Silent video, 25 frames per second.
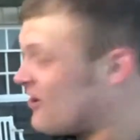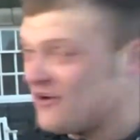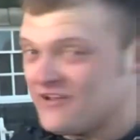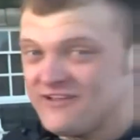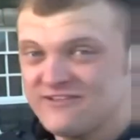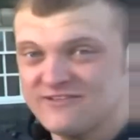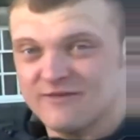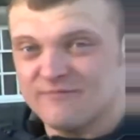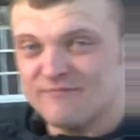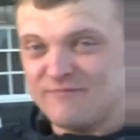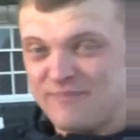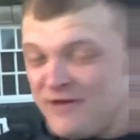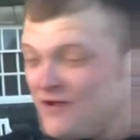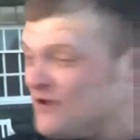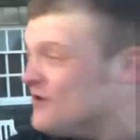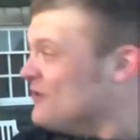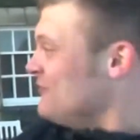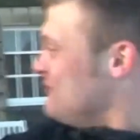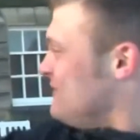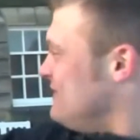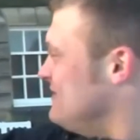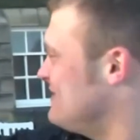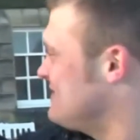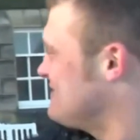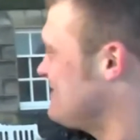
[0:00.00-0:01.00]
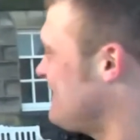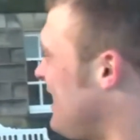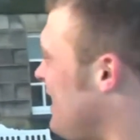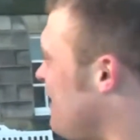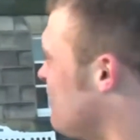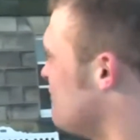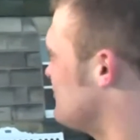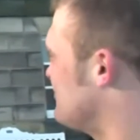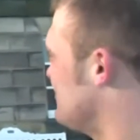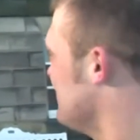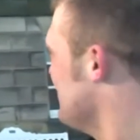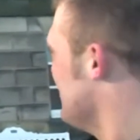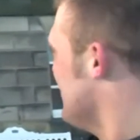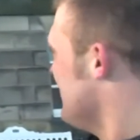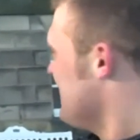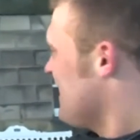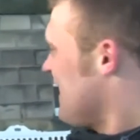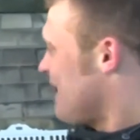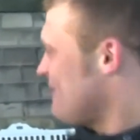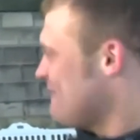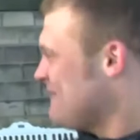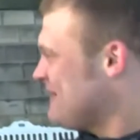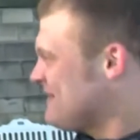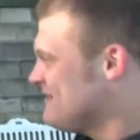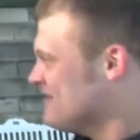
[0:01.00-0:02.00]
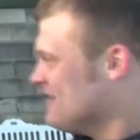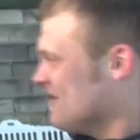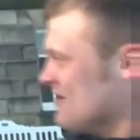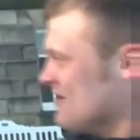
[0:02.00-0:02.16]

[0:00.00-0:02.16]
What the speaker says: into building this house. I mean,